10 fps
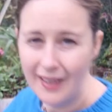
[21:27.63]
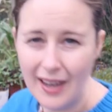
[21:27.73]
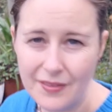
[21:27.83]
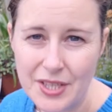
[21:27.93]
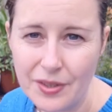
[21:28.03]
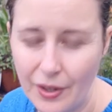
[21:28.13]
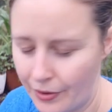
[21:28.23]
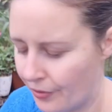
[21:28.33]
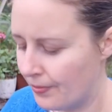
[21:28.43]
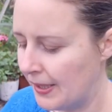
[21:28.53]
I've still got
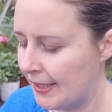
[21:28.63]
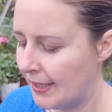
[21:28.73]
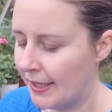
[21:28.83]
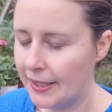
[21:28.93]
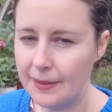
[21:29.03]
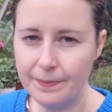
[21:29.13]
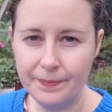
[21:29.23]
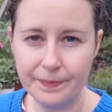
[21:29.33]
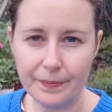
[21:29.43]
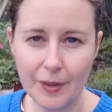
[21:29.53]
3
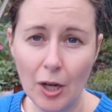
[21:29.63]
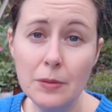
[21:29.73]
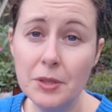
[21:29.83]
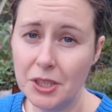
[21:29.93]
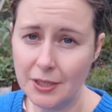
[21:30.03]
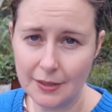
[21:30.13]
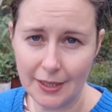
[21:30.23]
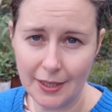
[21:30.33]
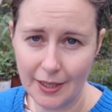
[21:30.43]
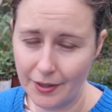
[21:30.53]
aubergines in
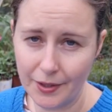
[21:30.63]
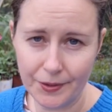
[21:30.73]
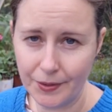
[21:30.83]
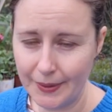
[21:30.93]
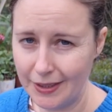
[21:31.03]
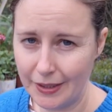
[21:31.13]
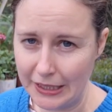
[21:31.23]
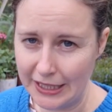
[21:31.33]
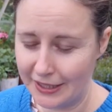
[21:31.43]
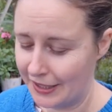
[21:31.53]
here that are doing
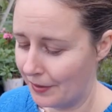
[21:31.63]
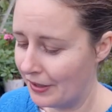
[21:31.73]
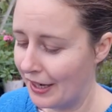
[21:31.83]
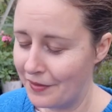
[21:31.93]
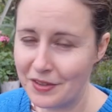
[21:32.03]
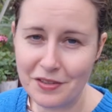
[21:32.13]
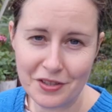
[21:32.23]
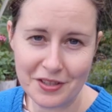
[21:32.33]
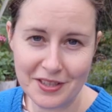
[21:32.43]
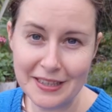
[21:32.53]
nothing. I was
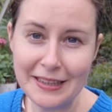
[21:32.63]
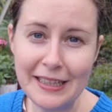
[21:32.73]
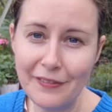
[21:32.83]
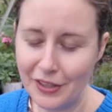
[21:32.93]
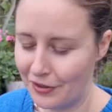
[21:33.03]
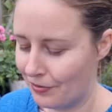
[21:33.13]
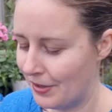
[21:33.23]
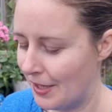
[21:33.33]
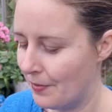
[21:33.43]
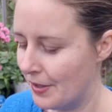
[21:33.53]
just leaving
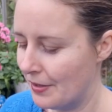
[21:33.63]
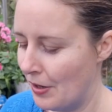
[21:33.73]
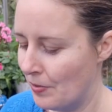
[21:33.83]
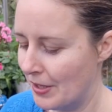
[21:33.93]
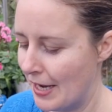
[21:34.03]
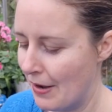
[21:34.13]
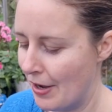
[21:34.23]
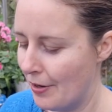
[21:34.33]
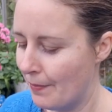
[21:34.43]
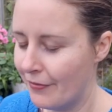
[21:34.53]
3 with holding out
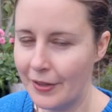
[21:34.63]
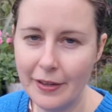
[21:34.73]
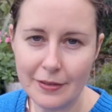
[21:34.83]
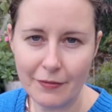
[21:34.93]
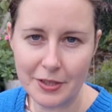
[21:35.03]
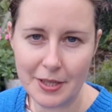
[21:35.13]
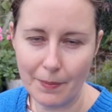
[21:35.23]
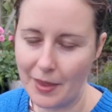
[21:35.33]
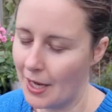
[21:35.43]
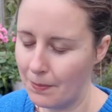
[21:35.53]
hope for
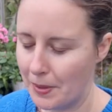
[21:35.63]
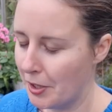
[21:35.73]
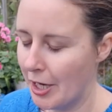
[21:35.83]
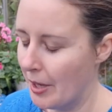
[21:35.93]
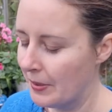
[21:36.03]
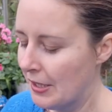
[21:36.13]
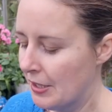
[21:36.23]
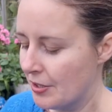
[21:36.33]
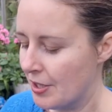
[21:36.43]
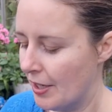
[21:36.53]
something, but no.
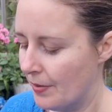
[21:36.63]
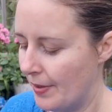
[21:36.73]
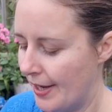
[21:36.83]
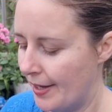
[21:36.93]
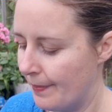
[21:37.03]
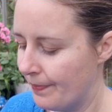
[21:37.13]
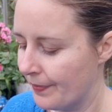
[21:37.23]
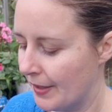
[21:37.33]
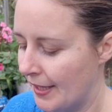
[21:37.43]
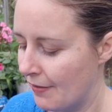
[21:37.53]
So
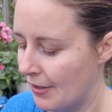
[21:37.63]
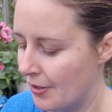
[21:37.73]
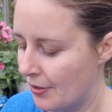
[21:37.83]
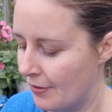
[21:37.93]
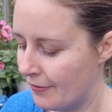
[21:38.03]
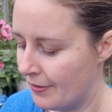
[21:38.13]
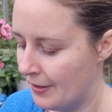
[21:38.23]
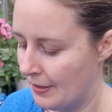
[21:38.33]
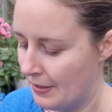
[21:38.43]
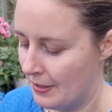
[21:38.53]
get rid of
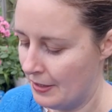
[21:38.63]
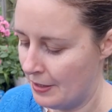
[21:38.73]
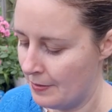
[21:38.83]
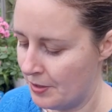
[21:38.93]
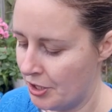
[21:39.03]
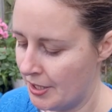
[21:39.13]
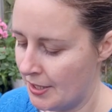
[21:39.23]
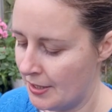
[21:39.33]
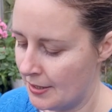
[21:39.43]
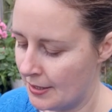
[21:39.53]

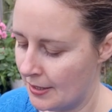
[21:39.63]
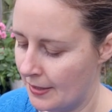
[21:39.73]
aubergines.